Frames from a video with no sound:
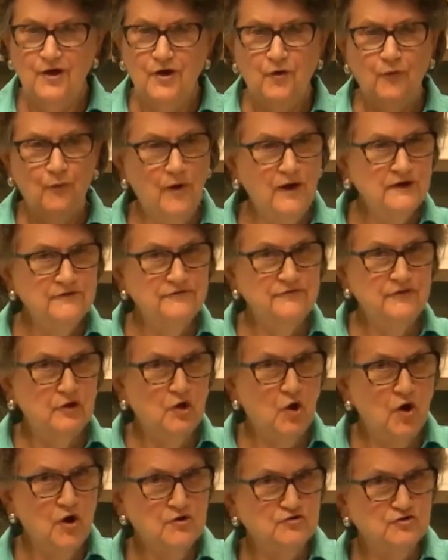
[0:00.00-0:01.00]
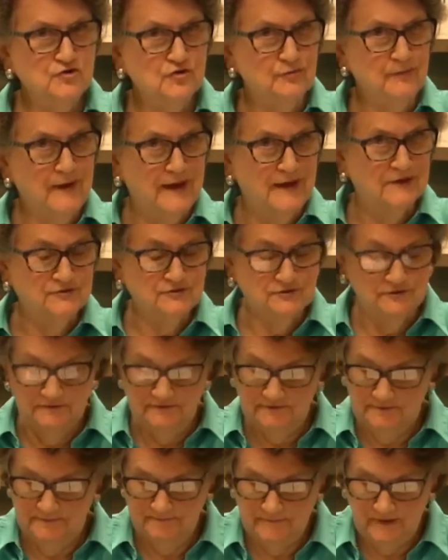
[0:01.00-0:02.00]
One of the larger
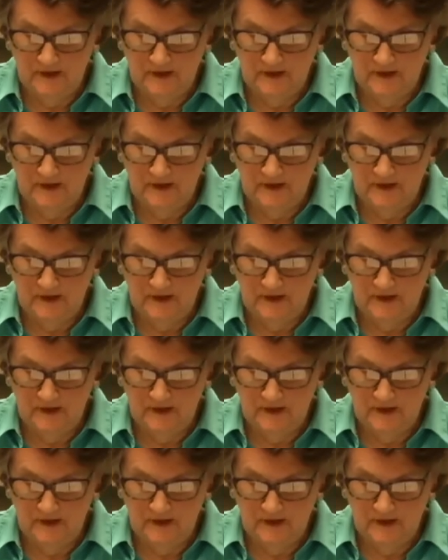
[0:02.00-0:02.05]
ranches,